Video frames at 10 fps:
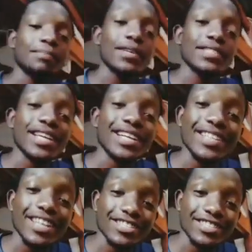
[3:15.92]
Basically,
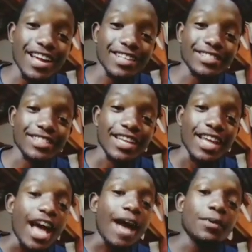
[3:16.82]
that's that.
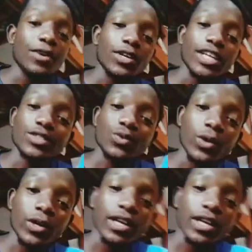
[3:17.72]
I'm gonna get to work